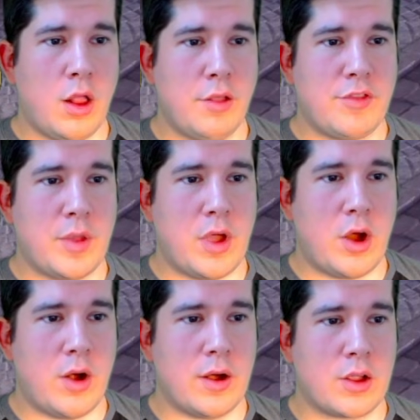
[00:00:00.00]
of them
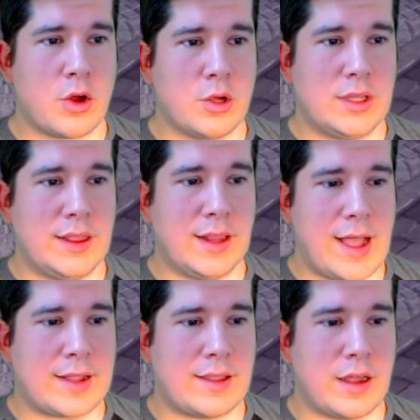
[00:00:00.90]
are currently
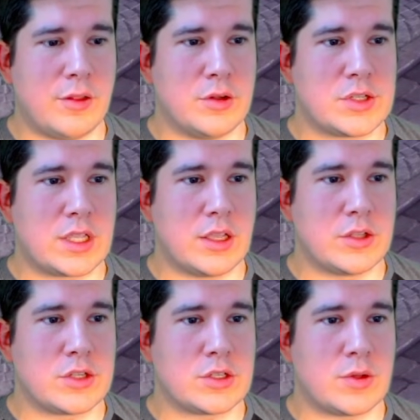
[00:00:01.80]
locked out of their
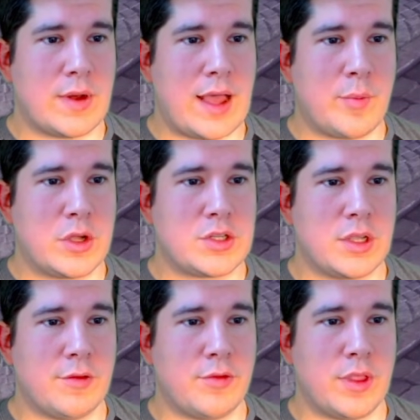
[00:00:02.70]
skills, so not much
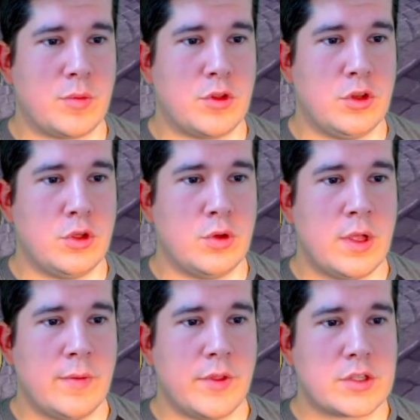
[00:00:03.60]
there for them to do.
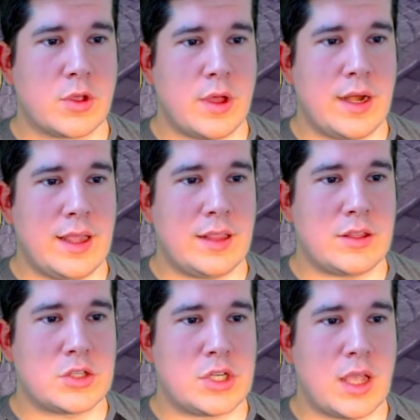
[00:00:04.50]
Let's go ahead and hit
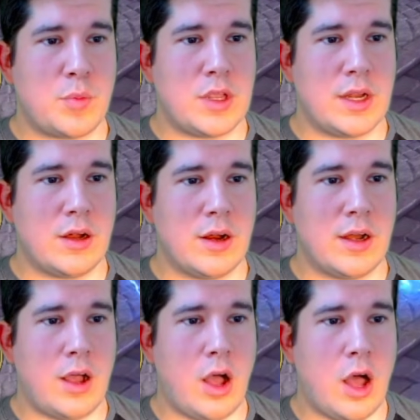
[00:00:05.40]
this champion here and
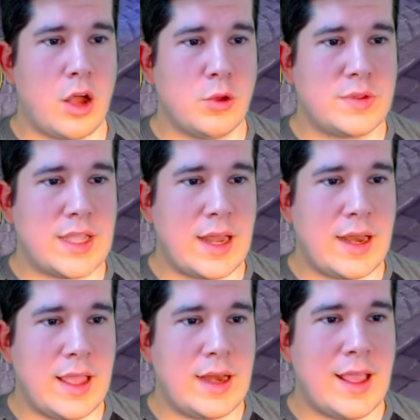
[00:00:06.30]

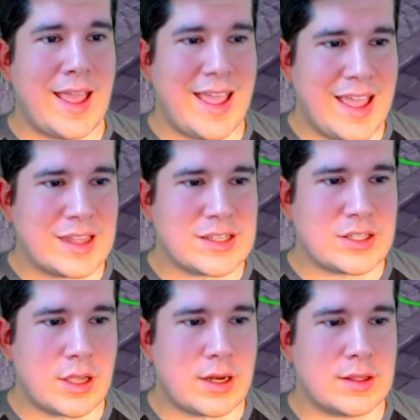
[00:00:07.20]
auto-detonate and
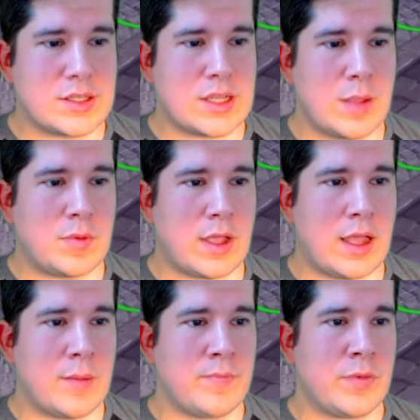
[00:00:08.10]
stun at the same
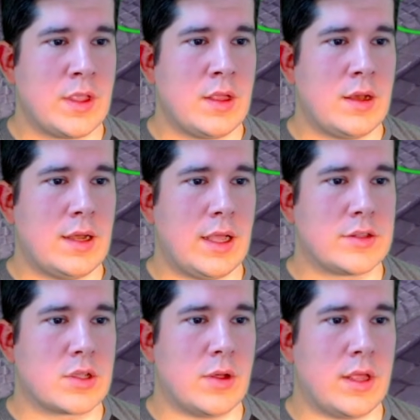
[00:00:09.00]
time. Now let's
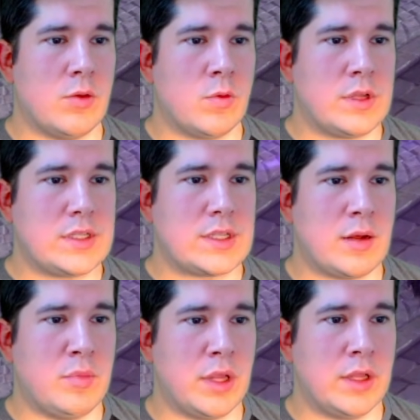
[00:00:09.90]
go ahead and reset
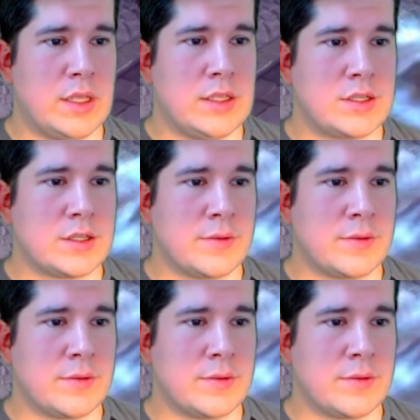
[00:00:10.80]
abilities.